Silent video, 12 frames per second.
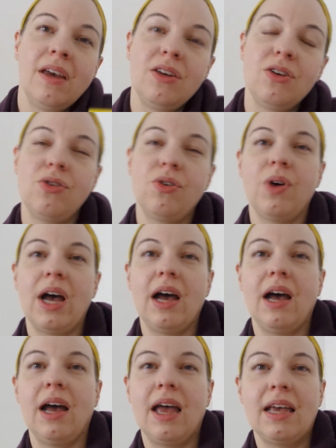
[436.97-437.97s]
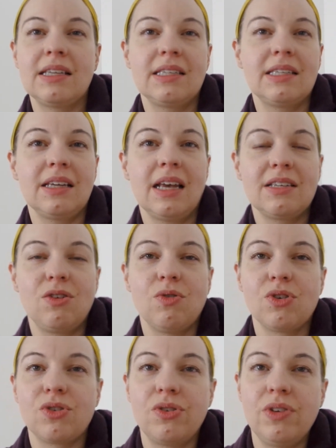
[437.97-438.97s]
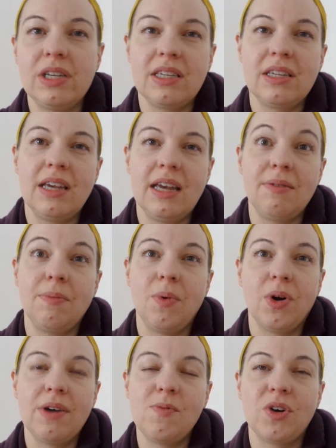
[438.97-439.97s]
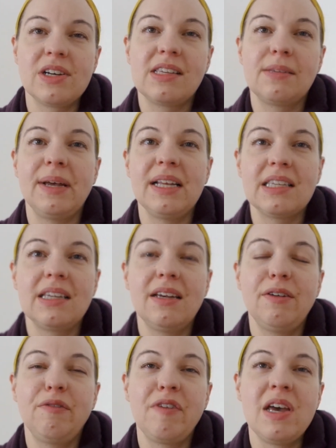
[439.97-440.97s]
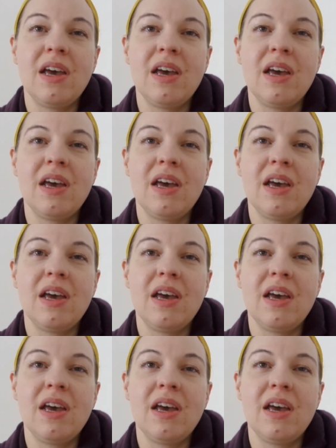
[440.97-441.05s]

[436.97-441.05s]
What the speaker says: You know, as groceries get more and more expensive,